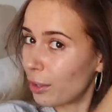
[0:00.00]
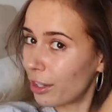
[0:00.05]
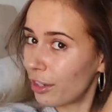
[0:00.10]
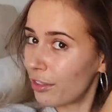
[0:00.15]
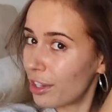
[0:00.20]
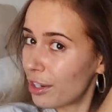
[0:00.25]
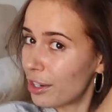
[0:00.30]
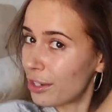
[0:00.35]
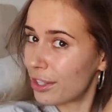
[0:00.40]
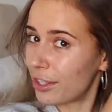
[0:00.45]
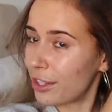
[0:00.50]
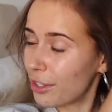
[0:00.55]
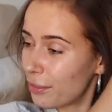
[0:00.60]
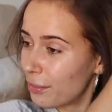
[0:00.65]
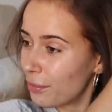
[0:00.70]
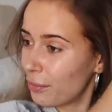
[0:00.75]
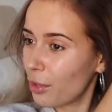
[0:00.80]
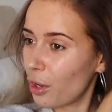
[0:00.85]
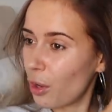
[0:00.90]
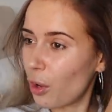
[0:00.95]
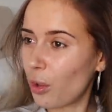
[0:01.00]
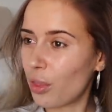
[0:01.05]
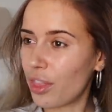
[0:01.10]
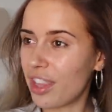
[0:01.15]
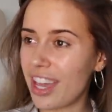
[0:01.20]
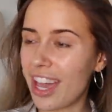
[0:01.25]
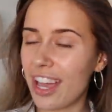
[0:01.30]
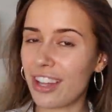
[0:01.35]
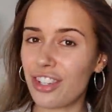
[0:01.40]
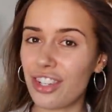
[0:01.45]
one of those on
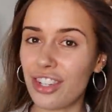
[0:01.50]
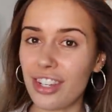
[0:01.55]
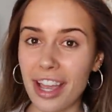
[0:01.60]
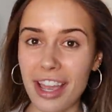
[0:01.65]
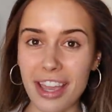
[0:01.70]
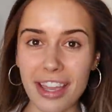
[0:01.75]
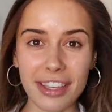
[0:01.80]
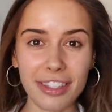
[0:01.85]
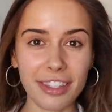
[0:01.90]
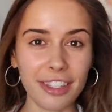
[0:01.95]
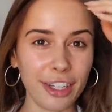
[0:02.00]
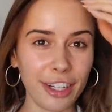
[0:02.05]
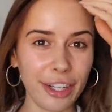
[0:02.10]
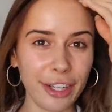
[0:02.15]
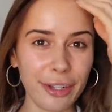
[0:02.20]
the edge days, you know?